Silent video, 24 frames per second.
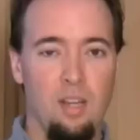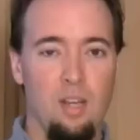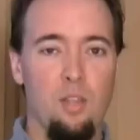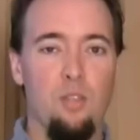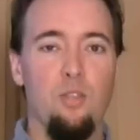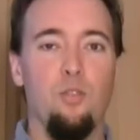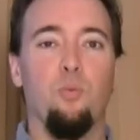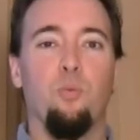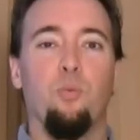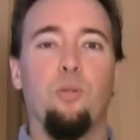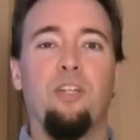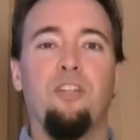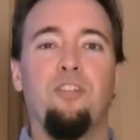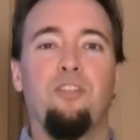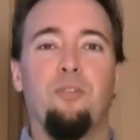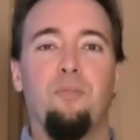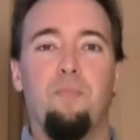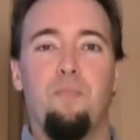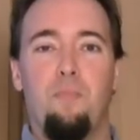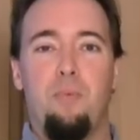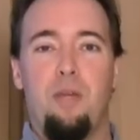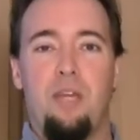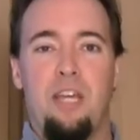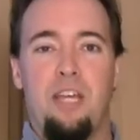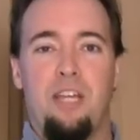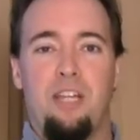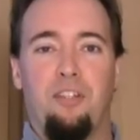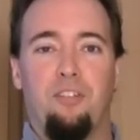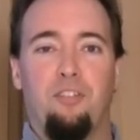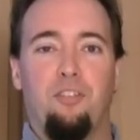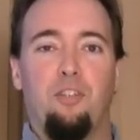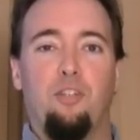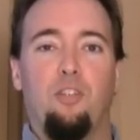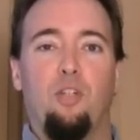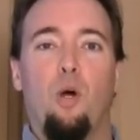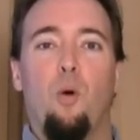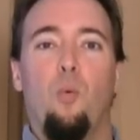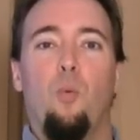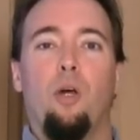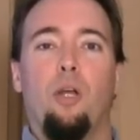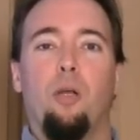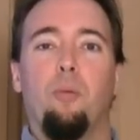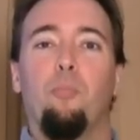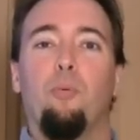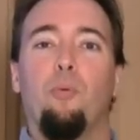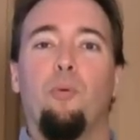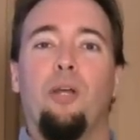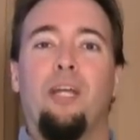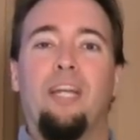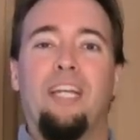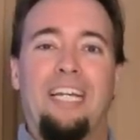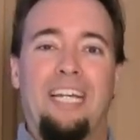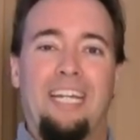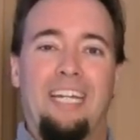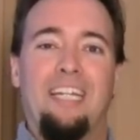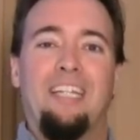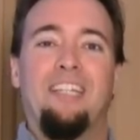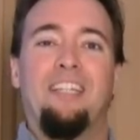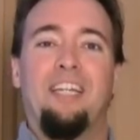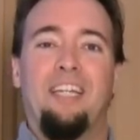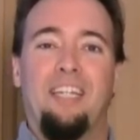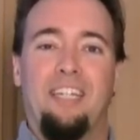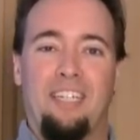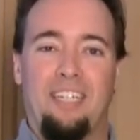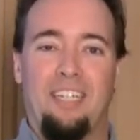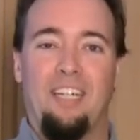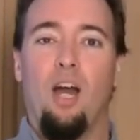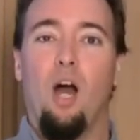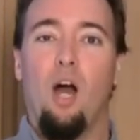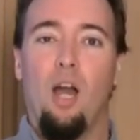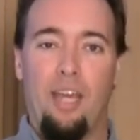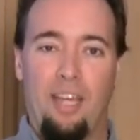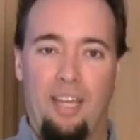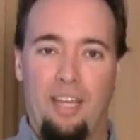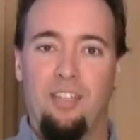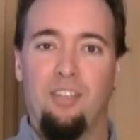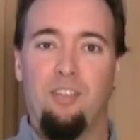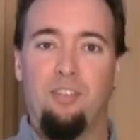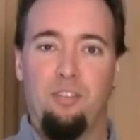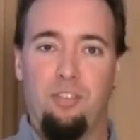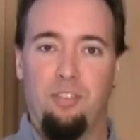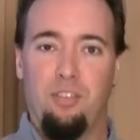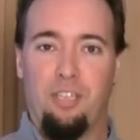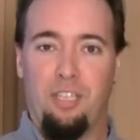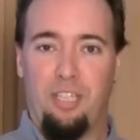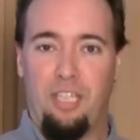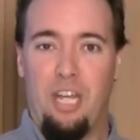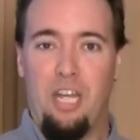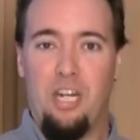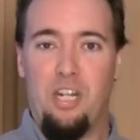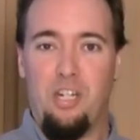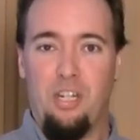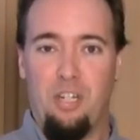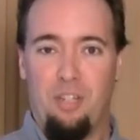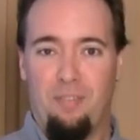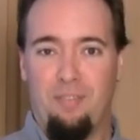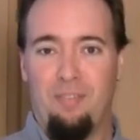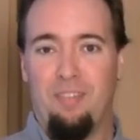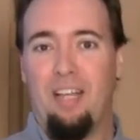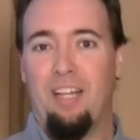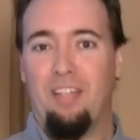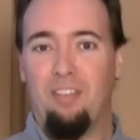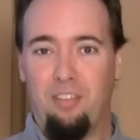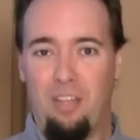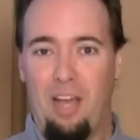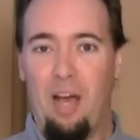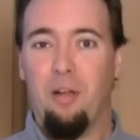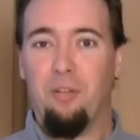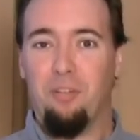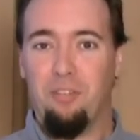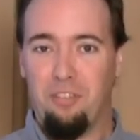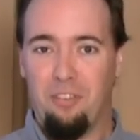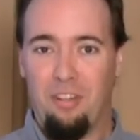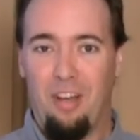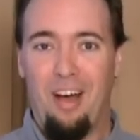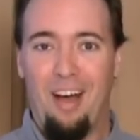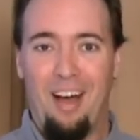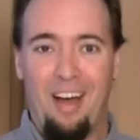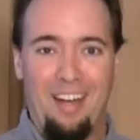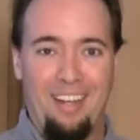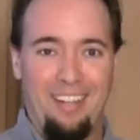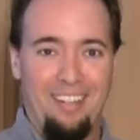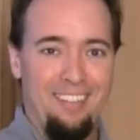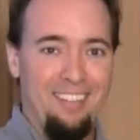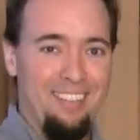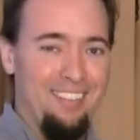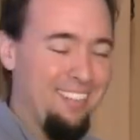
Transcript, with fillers: The reason being is you don't want to bring anything into the kitchen that's outside.